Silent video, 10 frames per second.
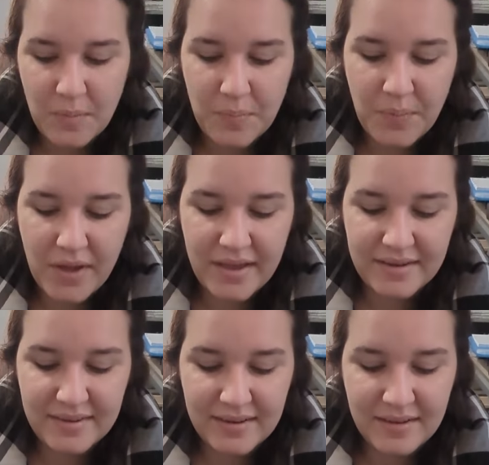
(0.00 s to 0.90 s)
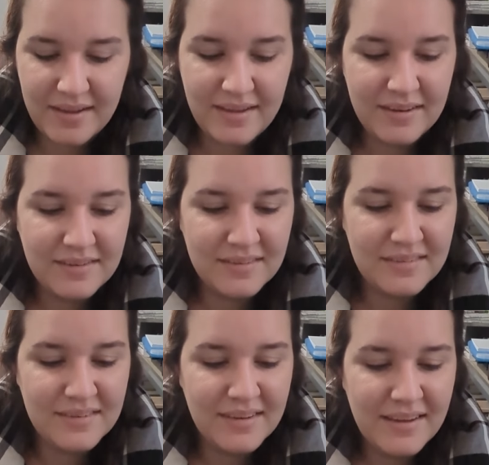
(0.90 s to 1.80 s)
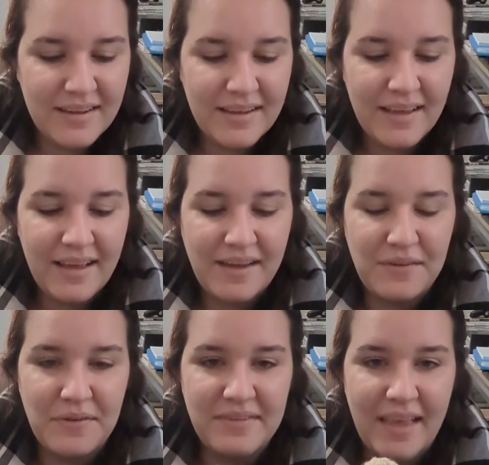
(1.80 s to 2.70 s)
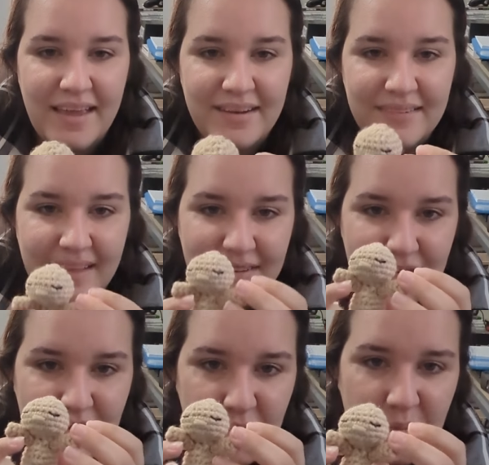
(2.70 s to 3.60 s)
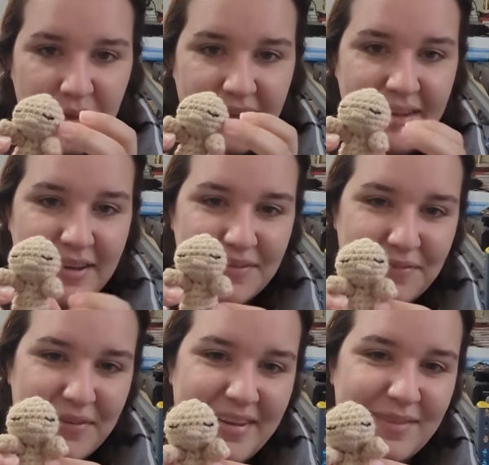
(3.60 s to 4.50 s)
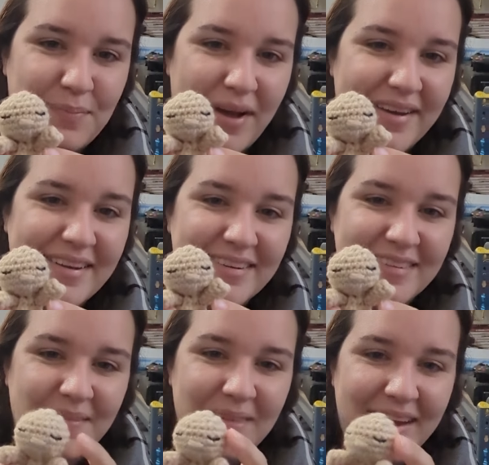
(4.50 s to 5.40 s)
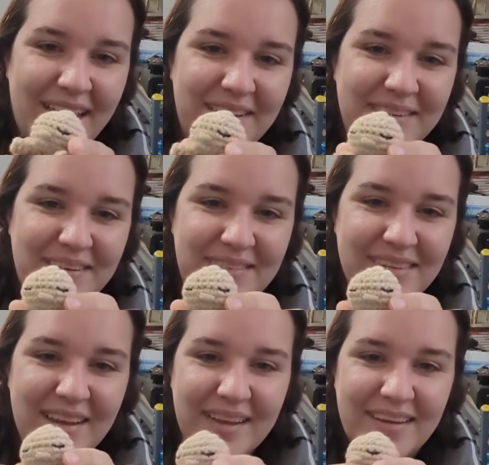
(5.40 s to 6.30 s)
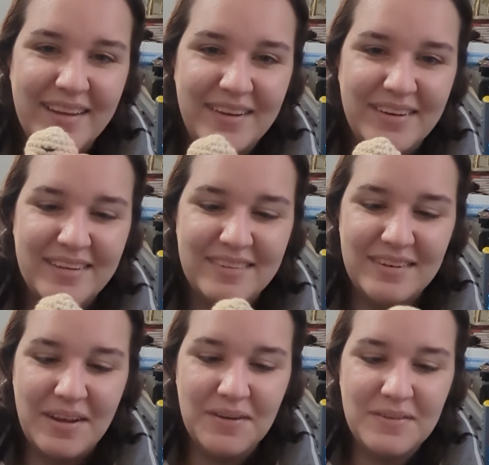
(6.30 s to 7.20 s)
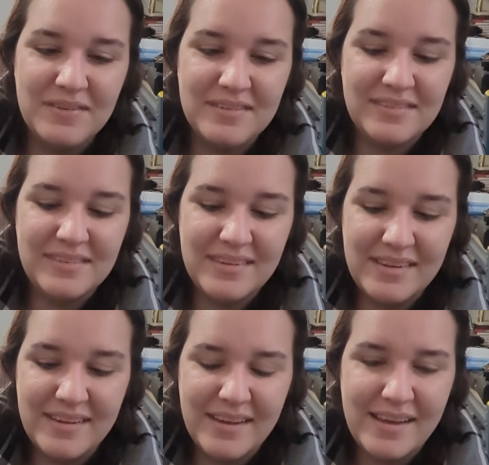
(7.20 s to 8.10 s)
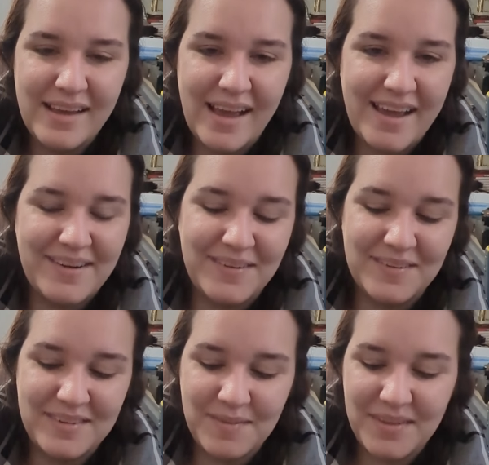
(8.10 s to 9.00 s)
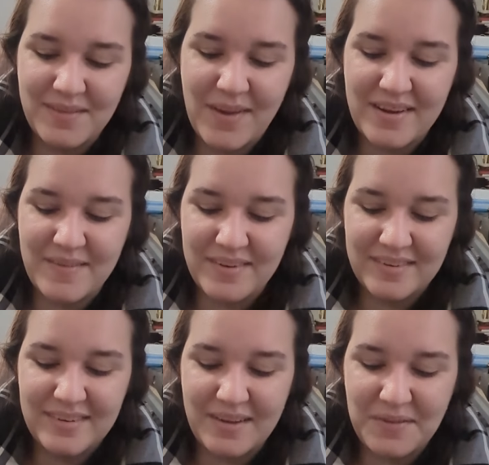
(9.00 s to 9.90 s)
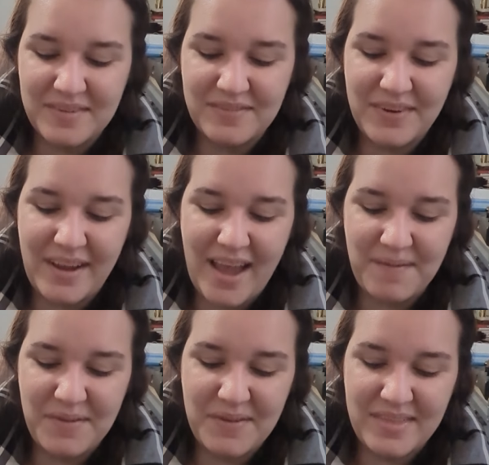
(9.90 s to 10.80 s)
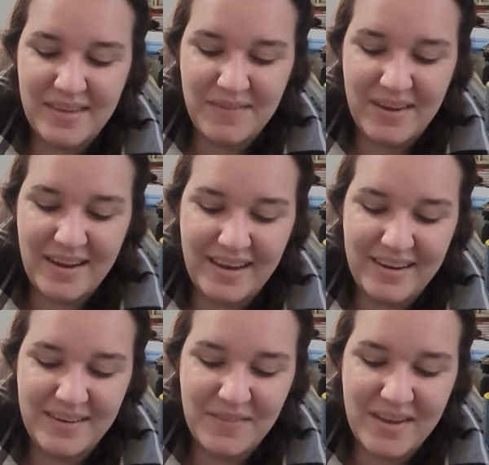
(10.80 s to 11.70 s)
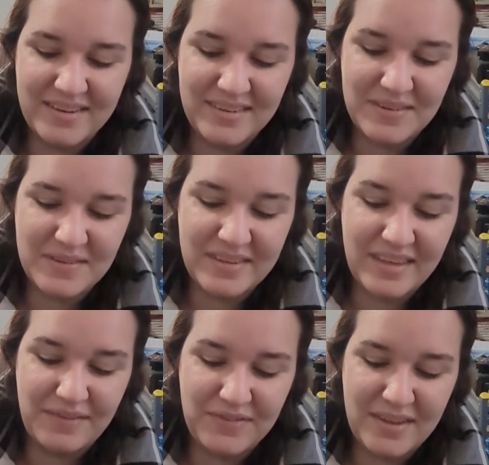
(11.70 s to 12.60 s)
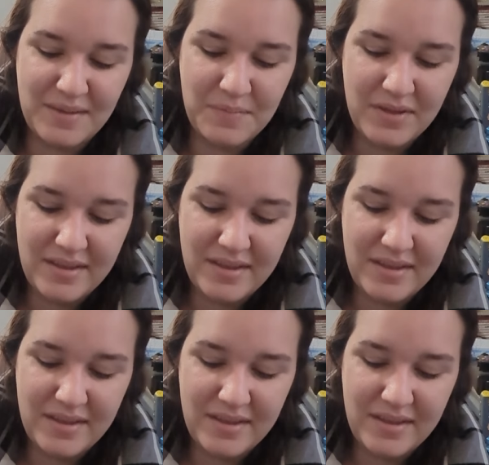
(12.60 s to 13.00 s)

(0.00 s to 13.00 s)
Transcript: but he just, I don't know, his head is like too big for his body or something. I don't know, or his nose. I don't know, something about him, I wasn't very happy with him, and I didn't want to gift him